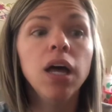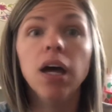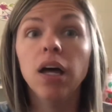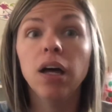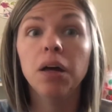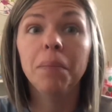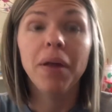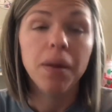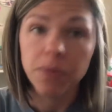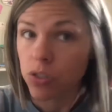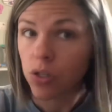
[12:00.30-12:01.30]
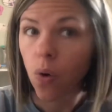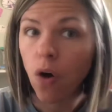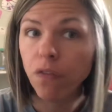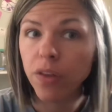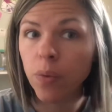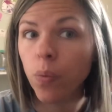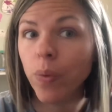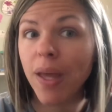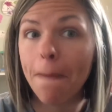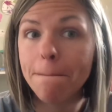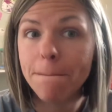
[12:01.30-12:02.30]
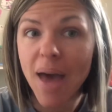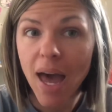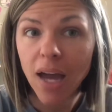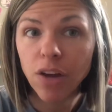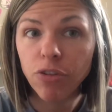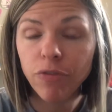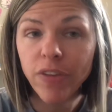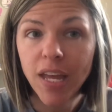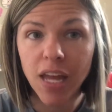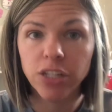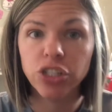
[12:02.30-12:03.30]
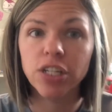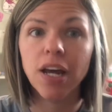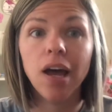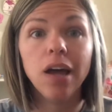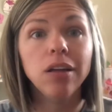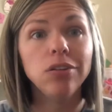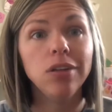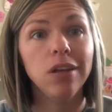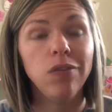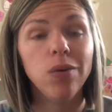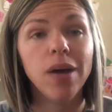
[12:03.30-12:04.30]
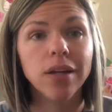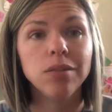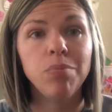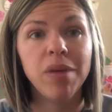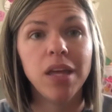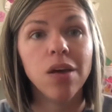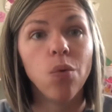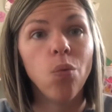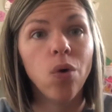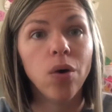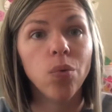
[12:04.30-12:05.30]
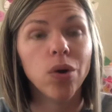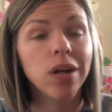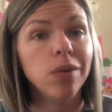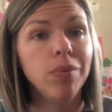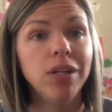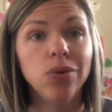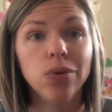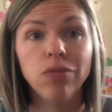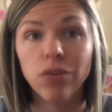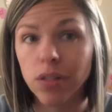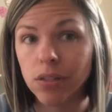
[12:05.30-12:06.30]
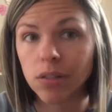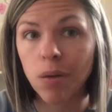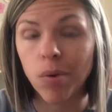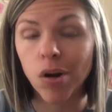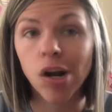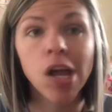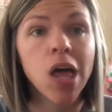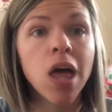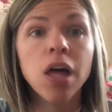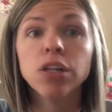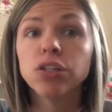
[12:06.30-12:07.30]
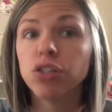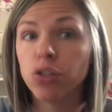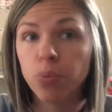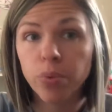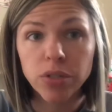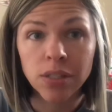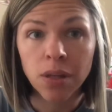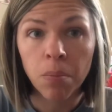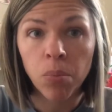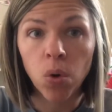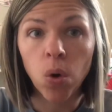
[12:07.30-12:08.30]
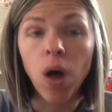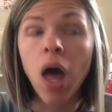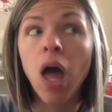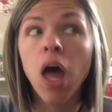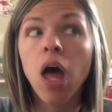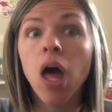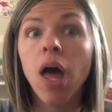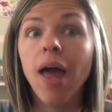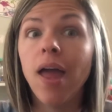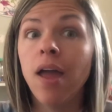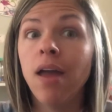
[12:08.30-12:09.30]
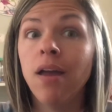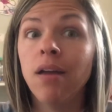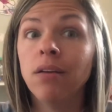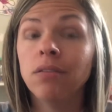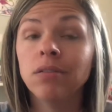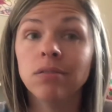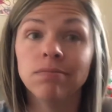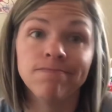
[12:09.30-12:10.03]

so hopefully when we get back from vacation, I can give you guys a peek at what we're gonna be doing for the summer. Super simple, and